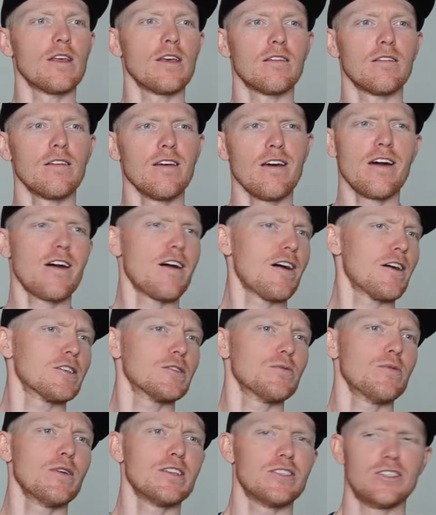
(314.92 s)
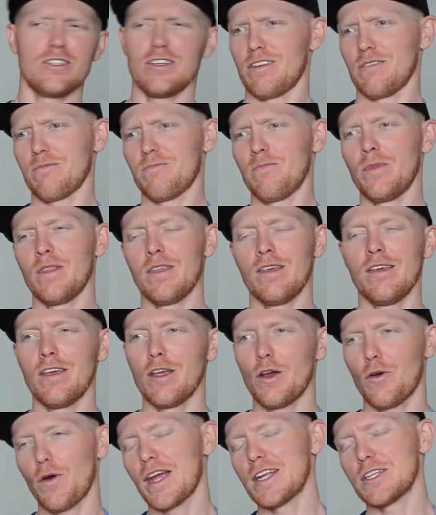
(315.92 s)
and sweet, she got a
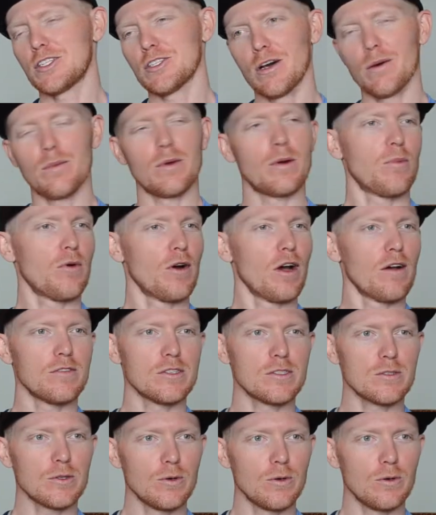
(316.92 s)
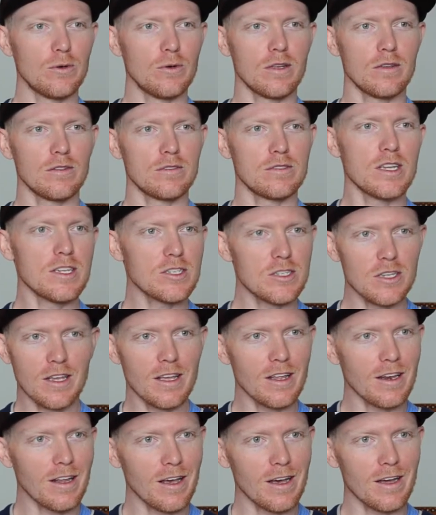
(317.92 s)
great job at a private school teaching
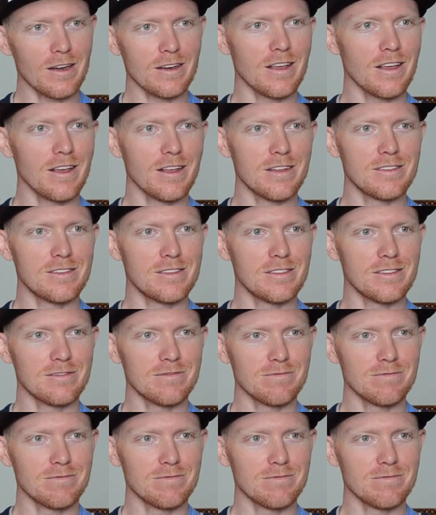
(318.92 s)
kindergarten kids.